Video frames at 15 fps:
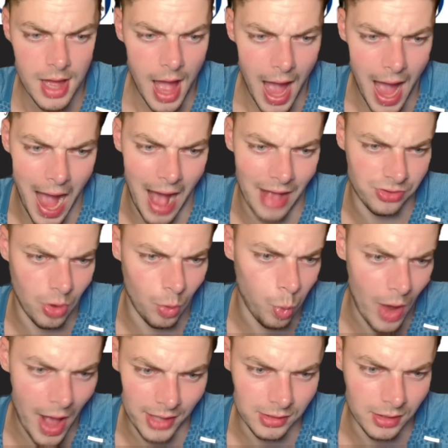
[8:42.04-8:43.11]
as
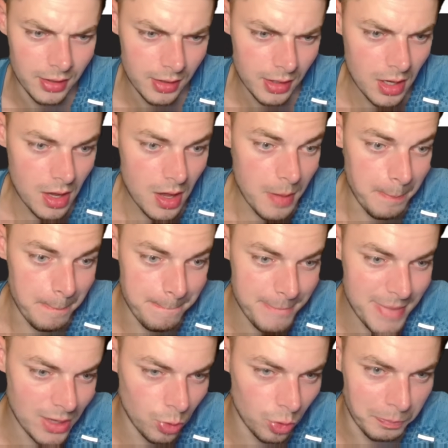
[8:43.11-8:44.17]
well.
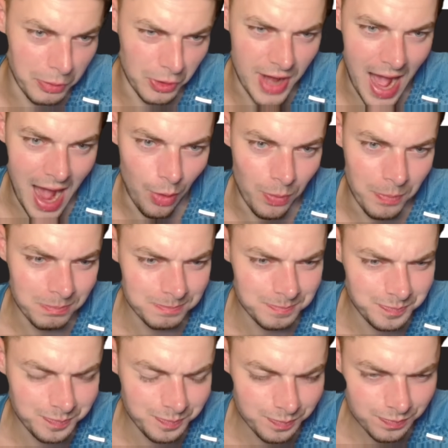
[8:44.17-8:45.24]
Middlesbrough now.
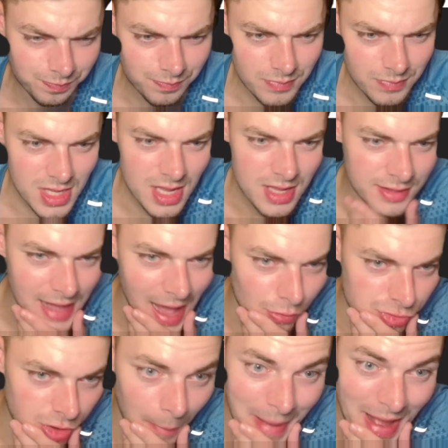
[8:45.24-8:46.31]
Now,
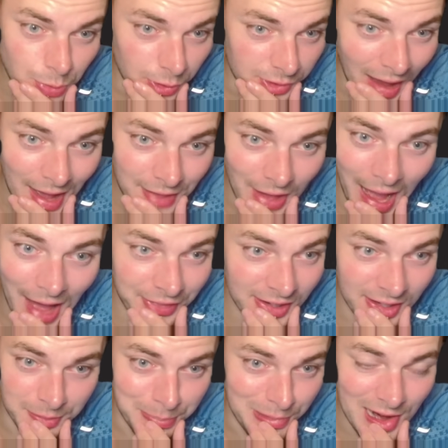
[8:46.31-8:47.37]
Rob Edwards, I think
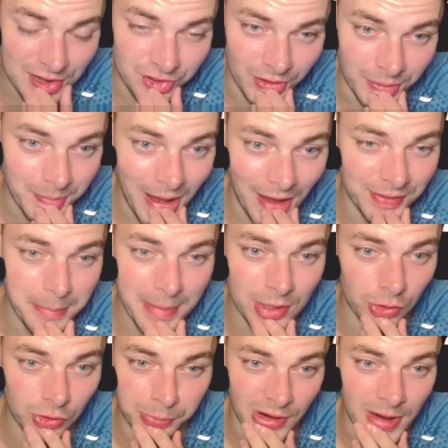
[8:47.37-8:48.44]
it's pressure. I think
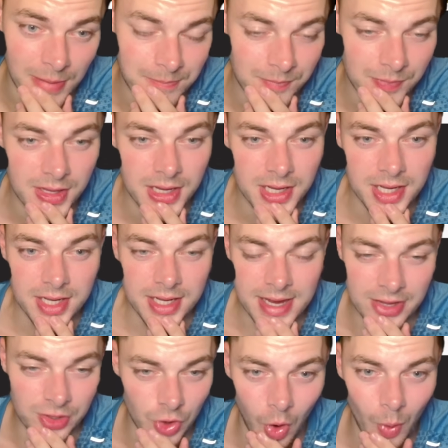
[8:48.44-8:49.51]
Middlesbrough
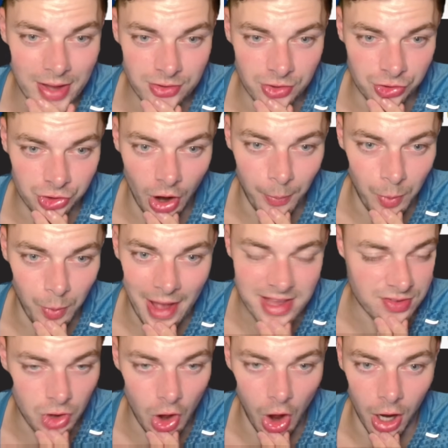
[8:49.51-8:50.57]
is always a job where
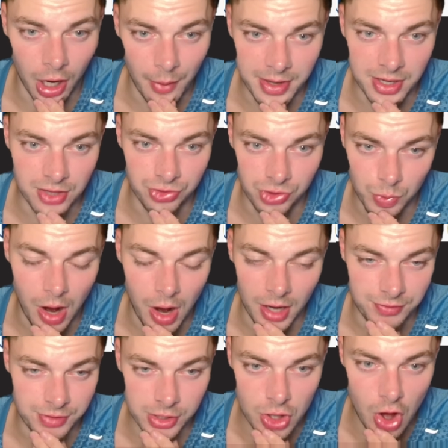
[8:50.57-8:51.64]
you've got to go in and do well. And if
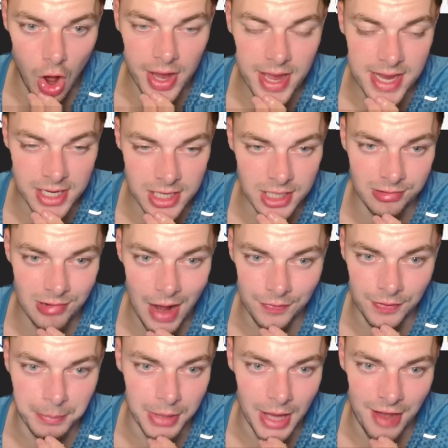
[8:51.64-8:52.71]
you're not in and around the
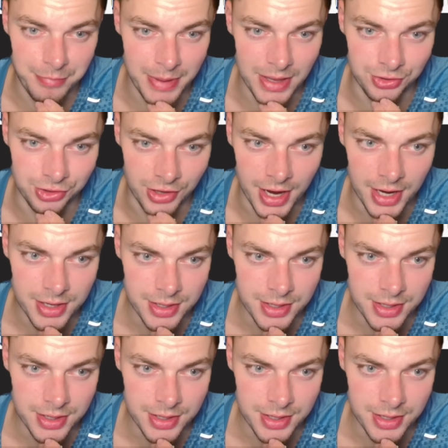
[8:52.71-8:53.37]
playoff picture,